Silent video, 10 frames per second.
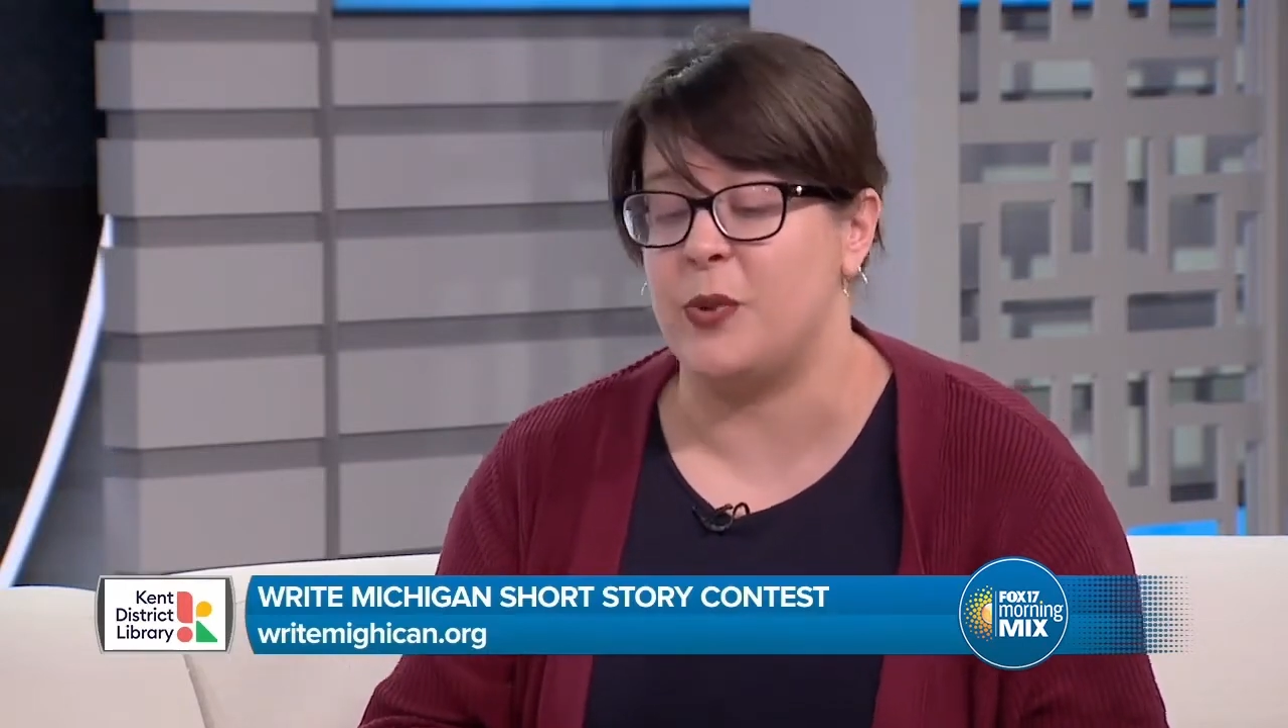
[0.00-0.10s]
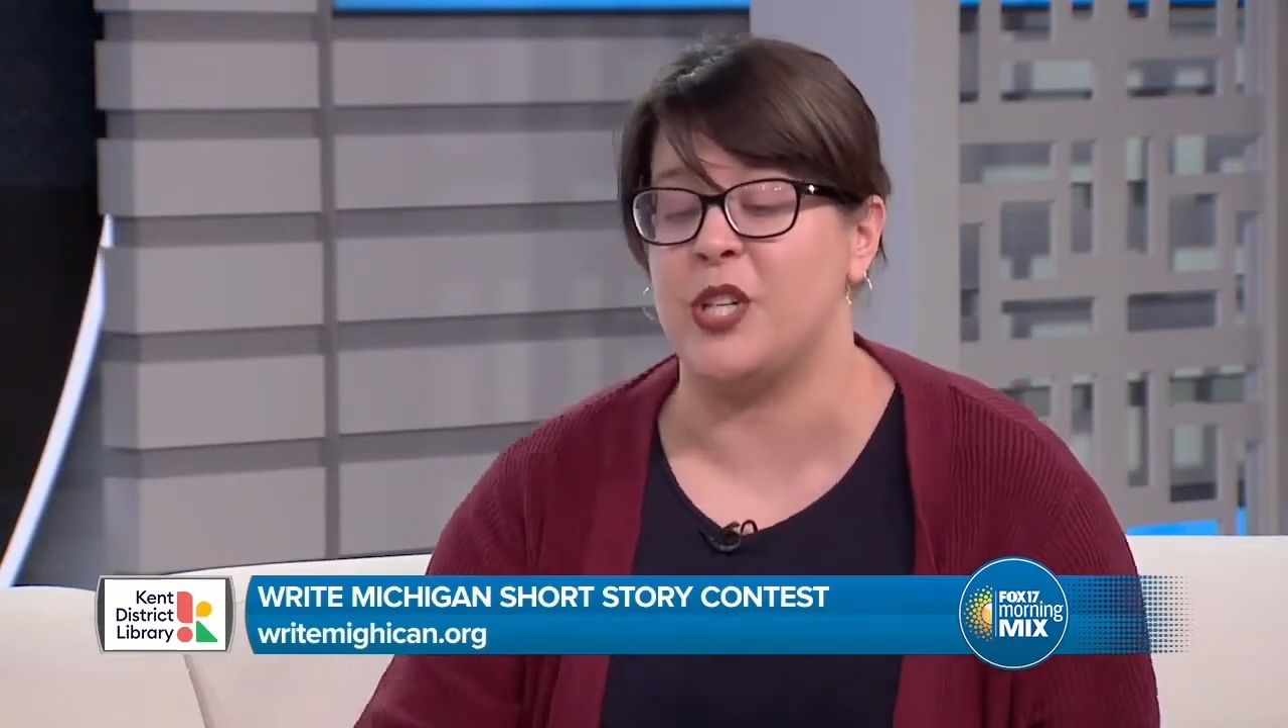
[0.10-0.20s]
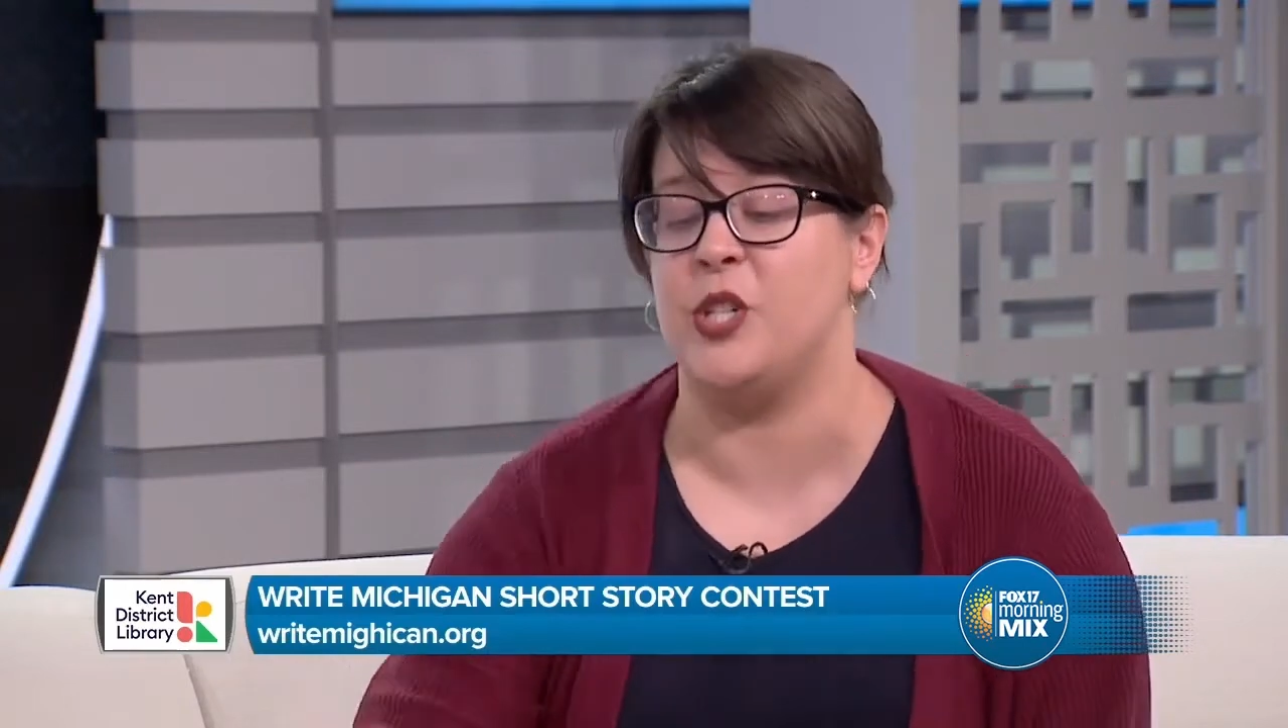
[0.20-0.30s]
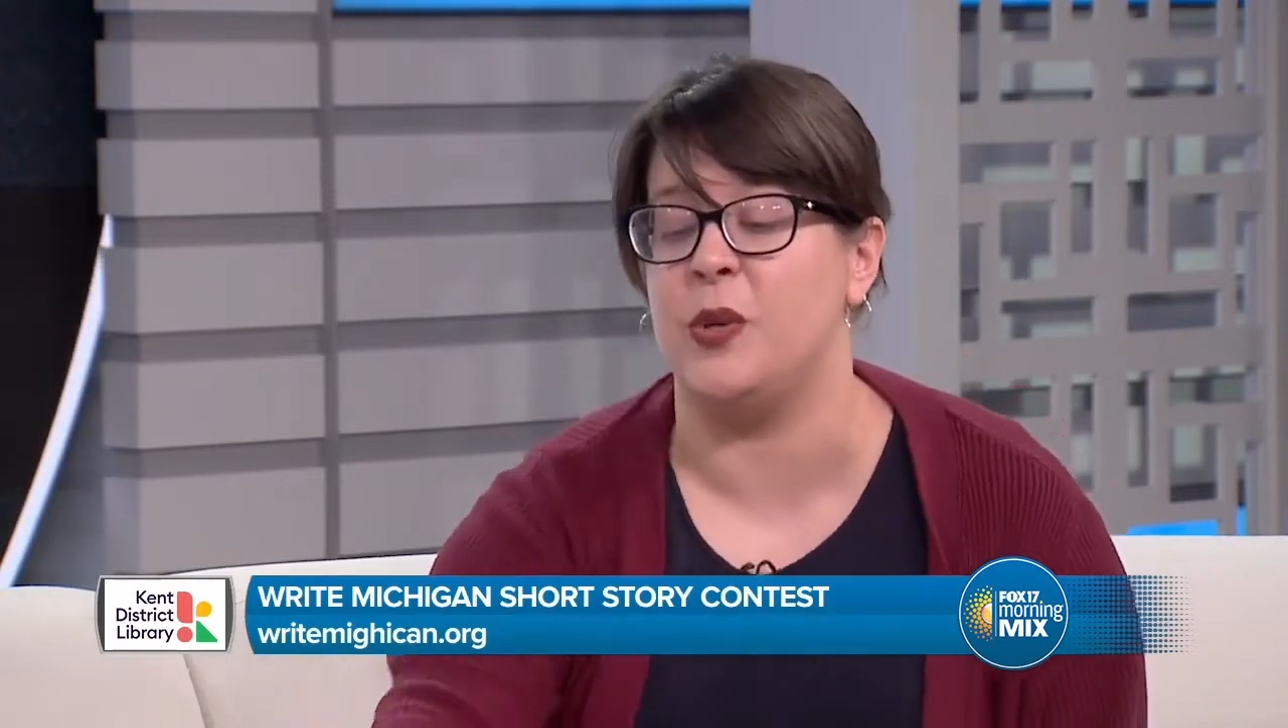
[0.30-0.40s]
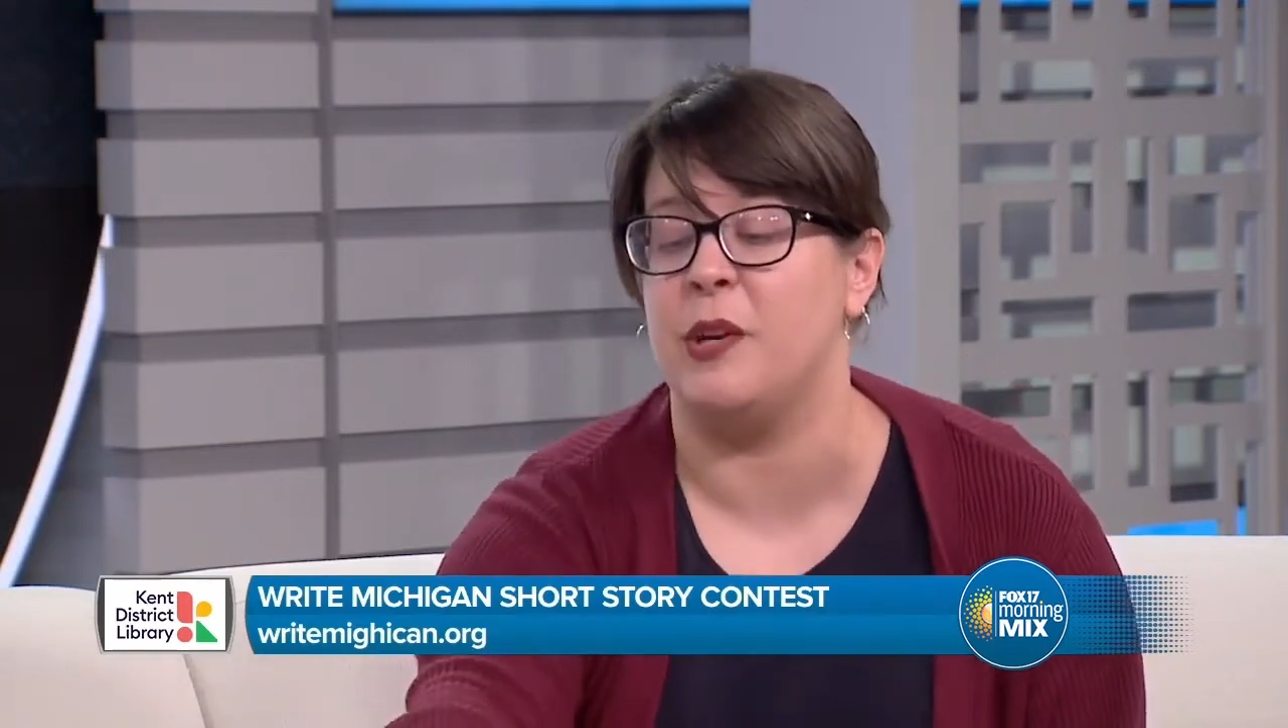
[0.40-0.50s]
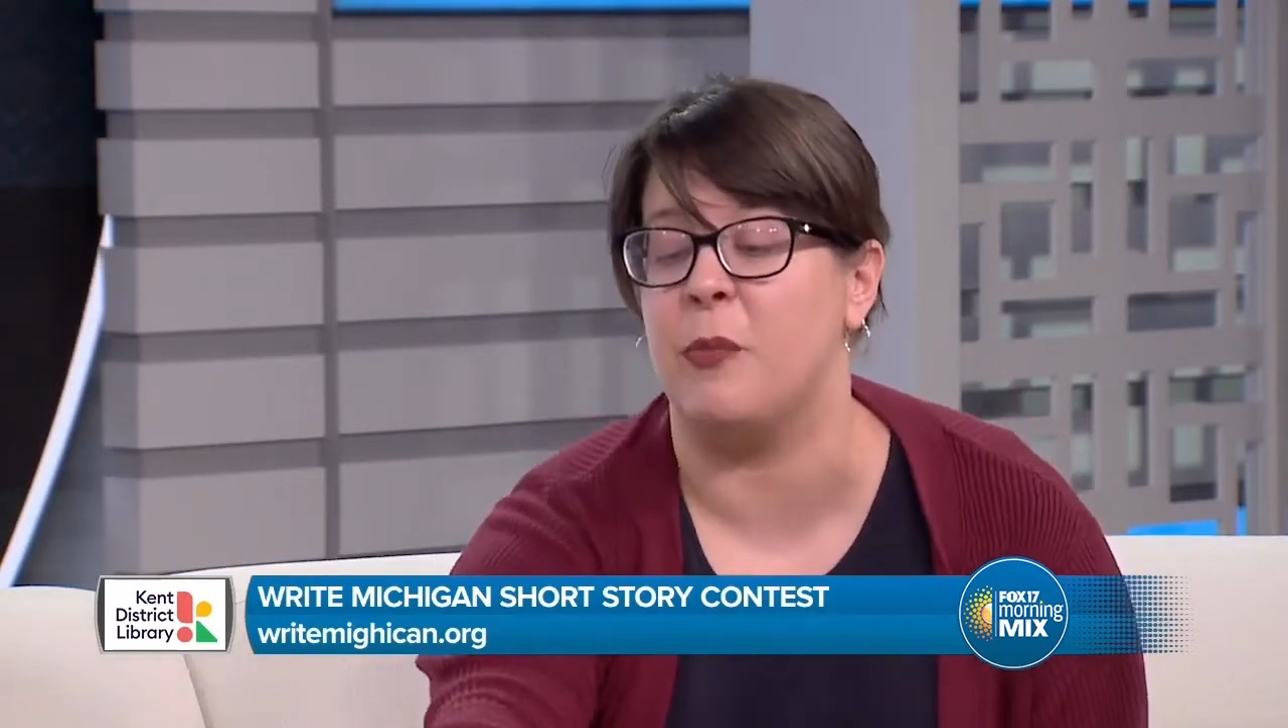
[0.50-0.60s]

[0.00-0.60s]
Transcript: Books. You can